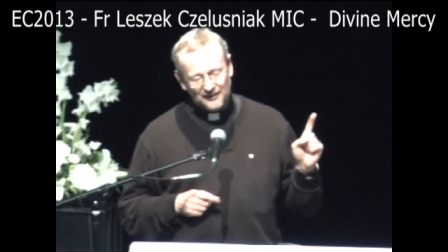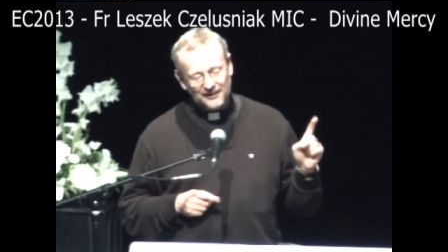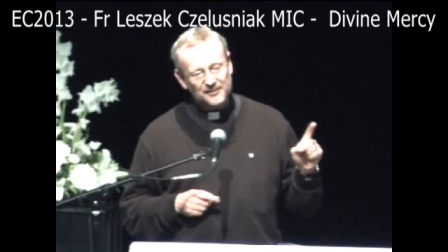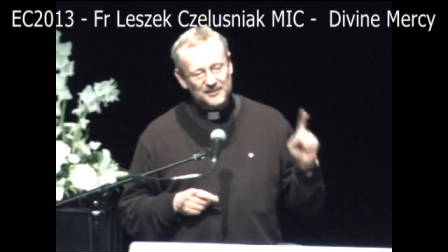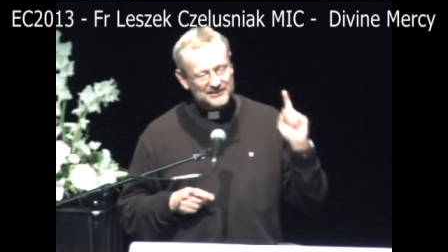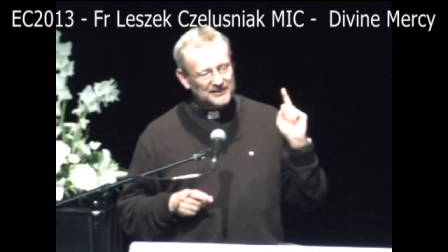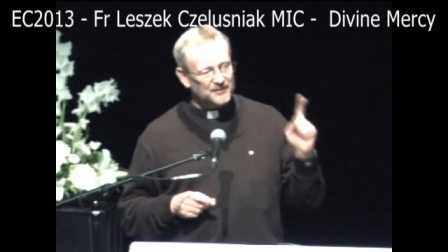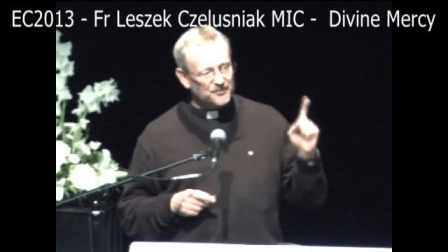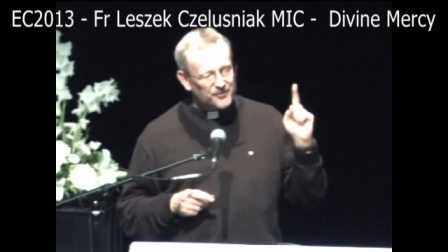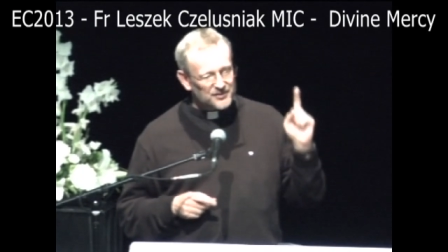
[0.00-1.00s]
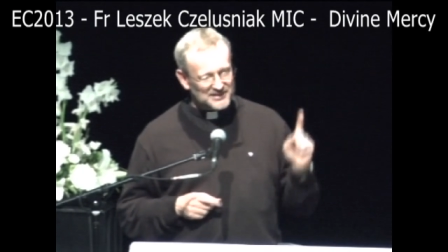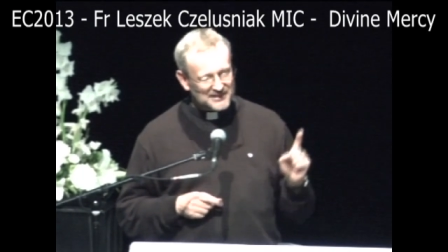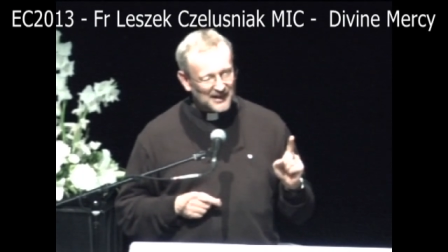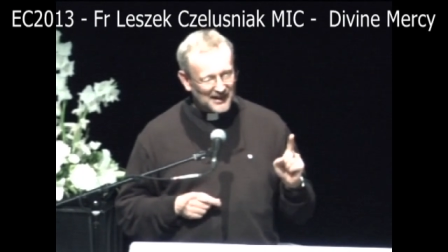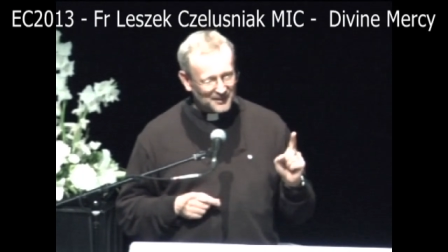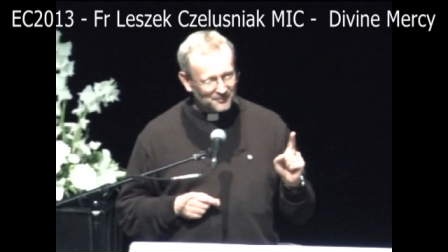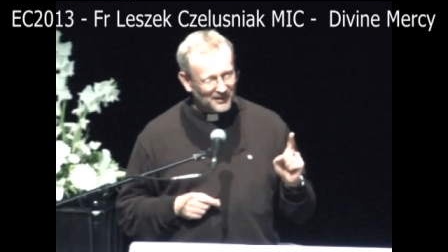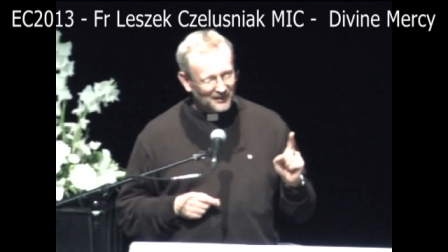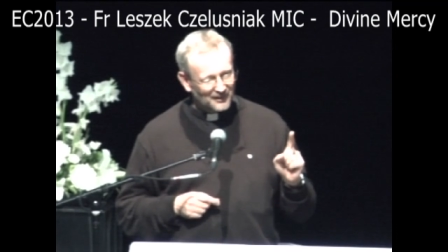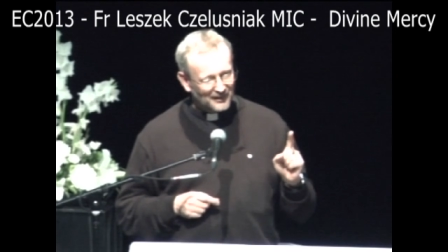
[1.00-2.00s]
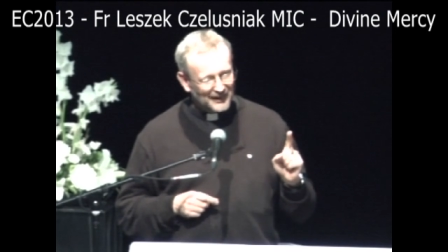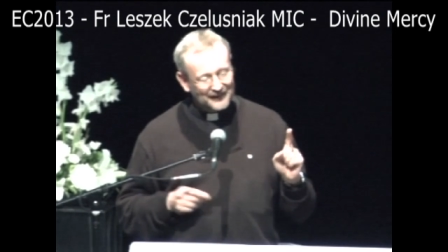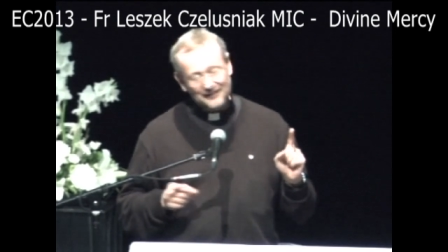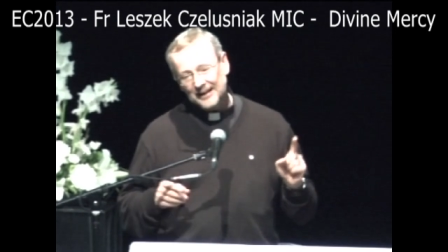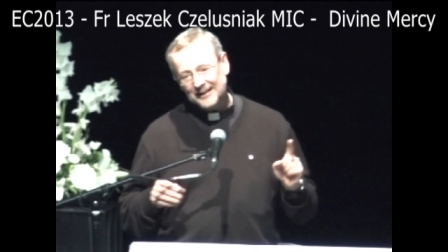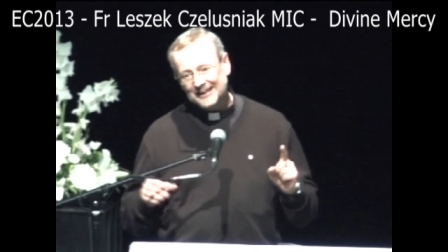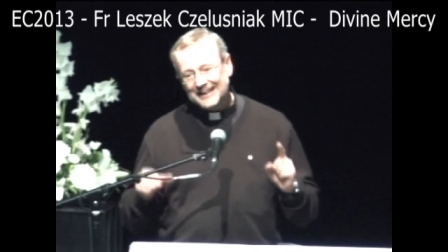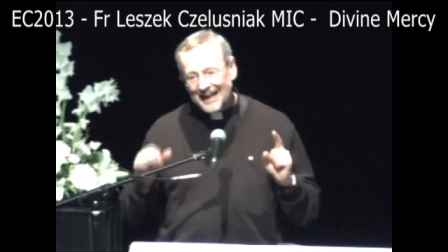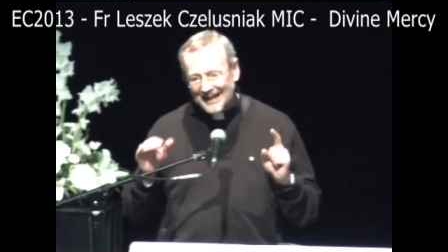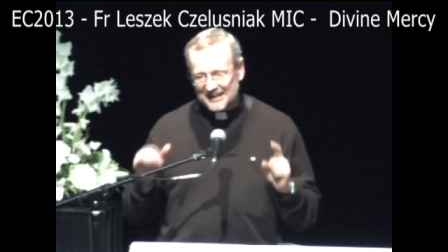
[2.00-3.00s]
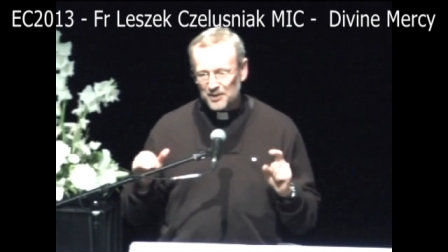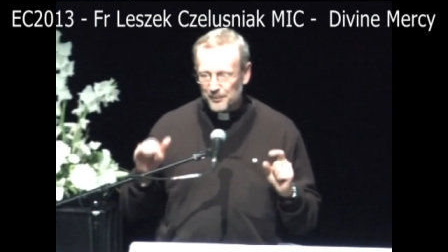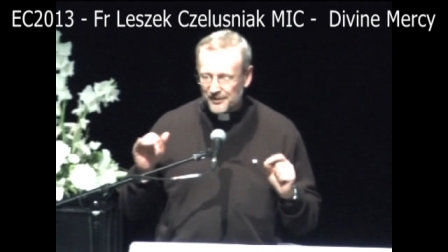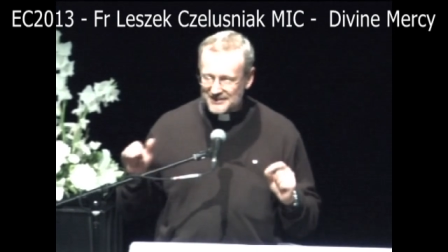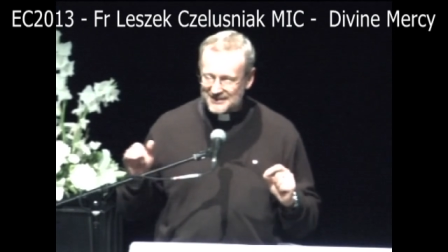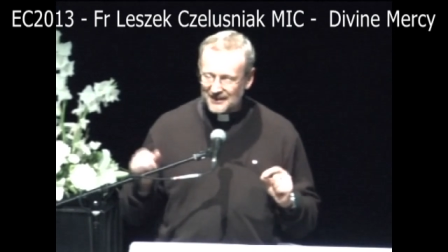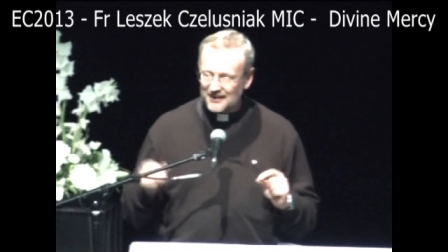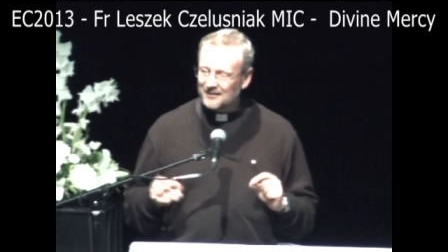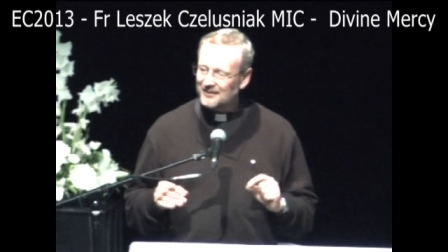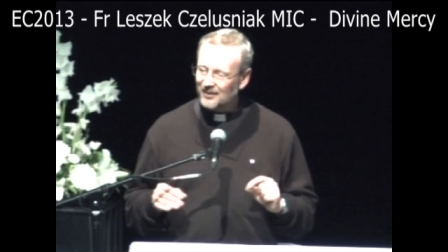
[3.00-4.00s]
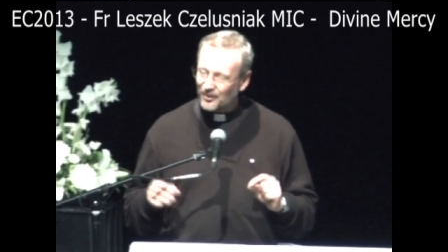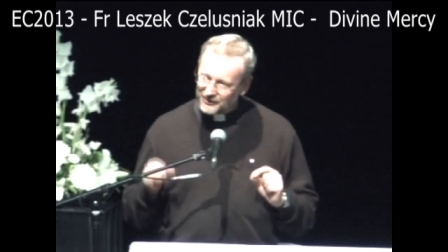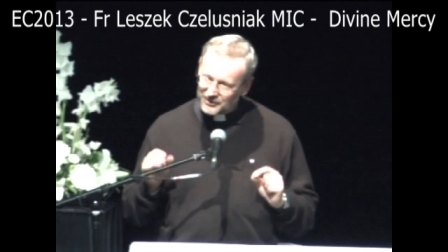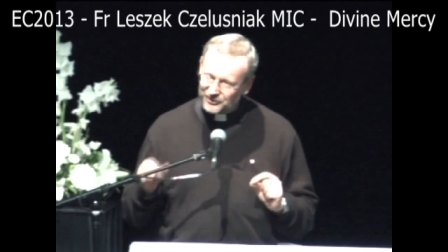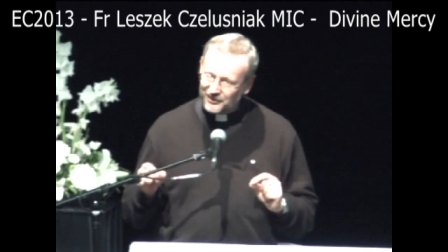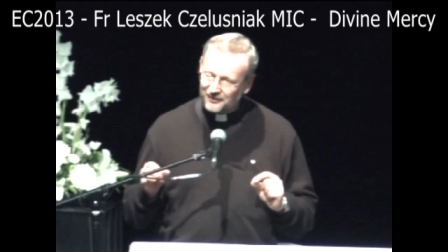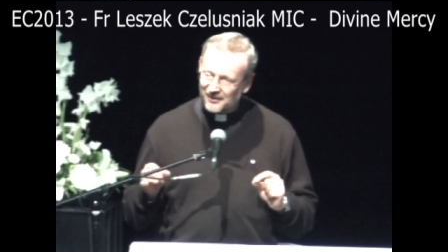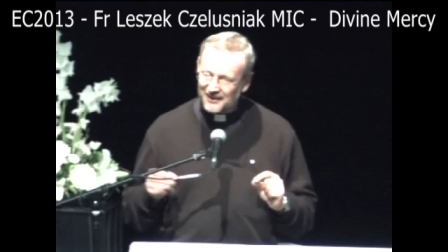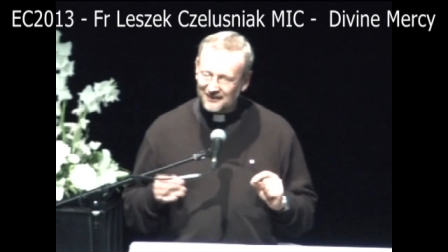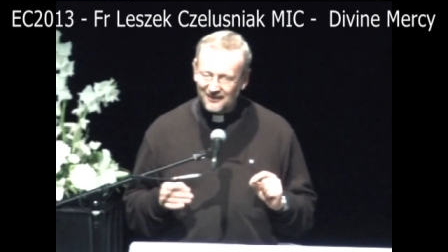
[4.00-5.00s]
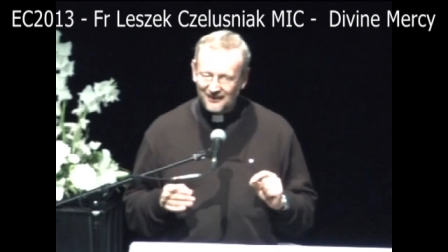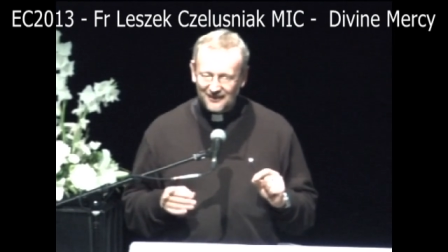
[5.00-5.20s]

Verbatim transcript: they received the first time, and like 90% of the children,